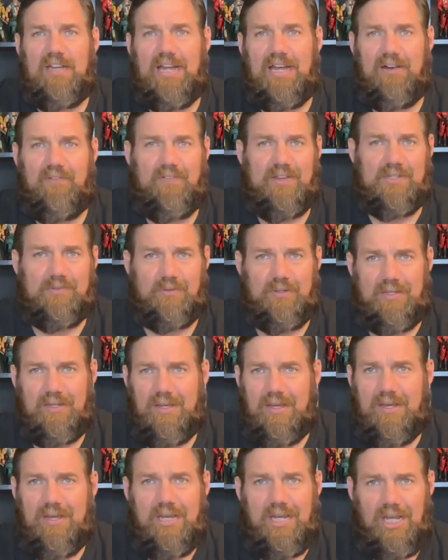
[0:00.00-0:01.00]
Hell, this one
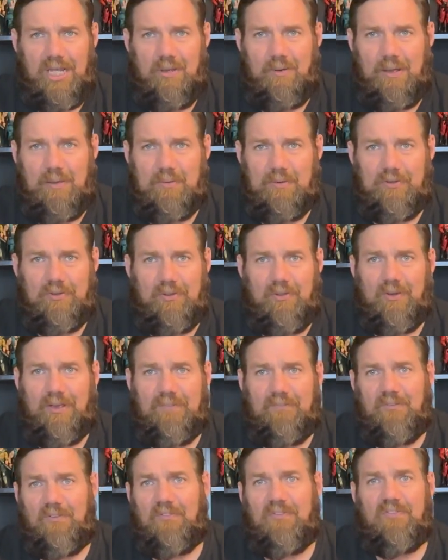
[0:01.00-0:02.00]
you might be able to do
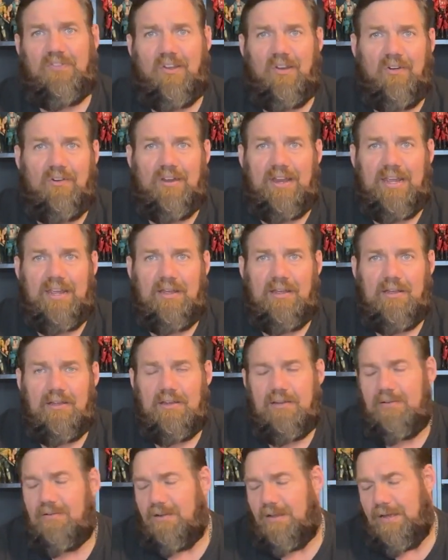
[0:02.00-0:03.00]
for 30,
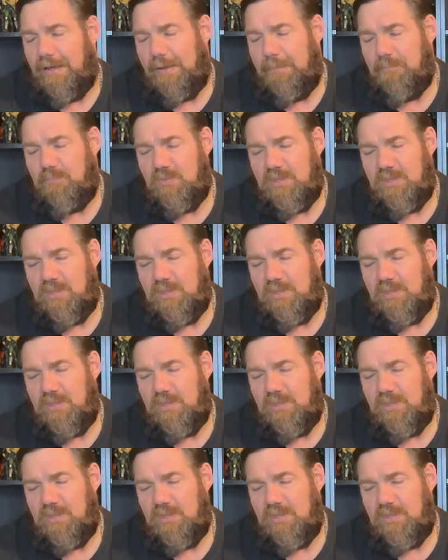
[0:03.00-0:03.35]
right?